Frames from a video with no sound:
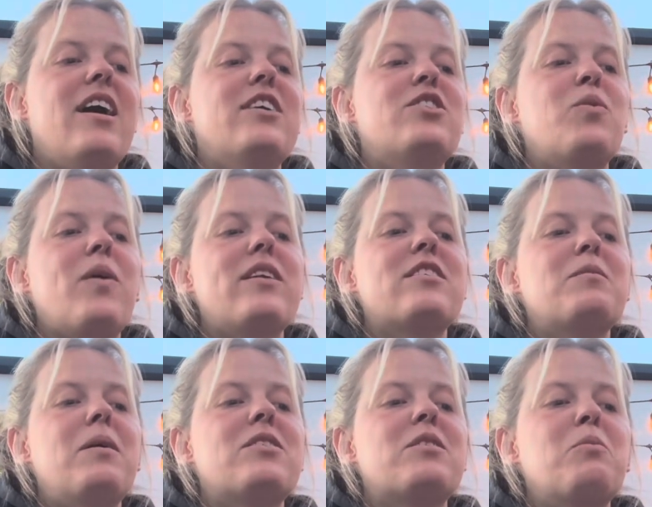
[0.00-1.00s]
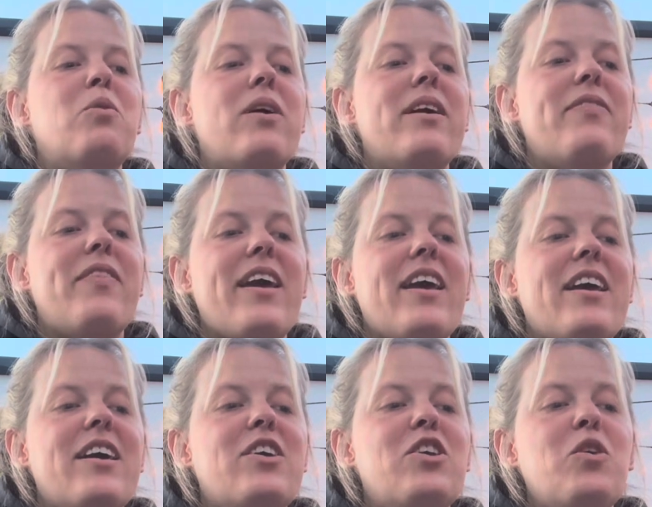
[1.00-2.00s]
So what is the most important
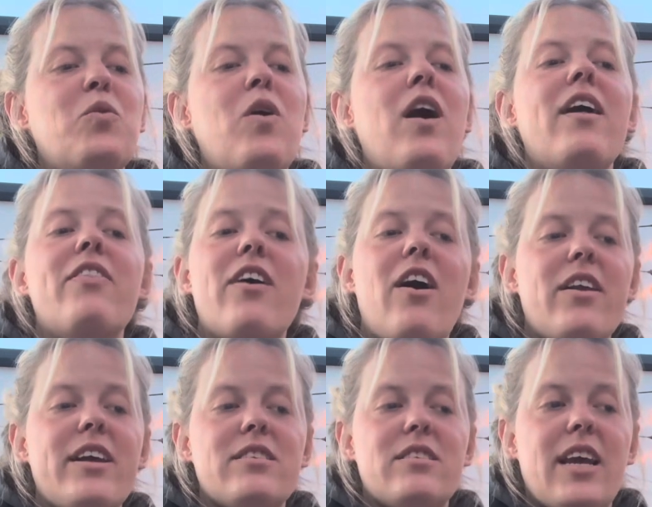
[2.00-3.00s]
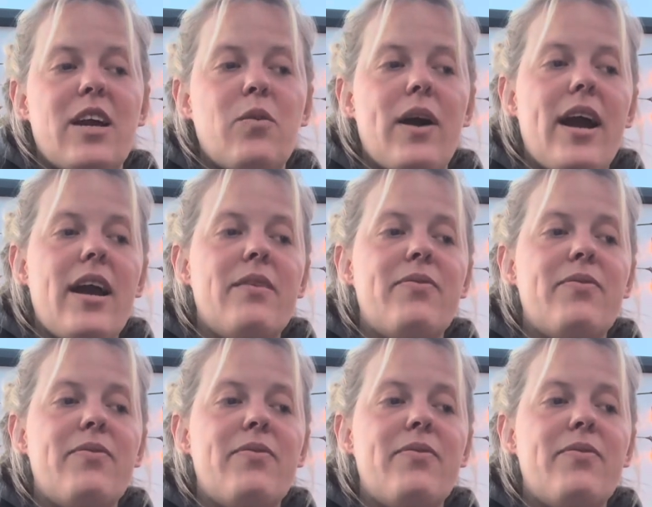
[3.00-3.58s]
thing you want the audience to take away?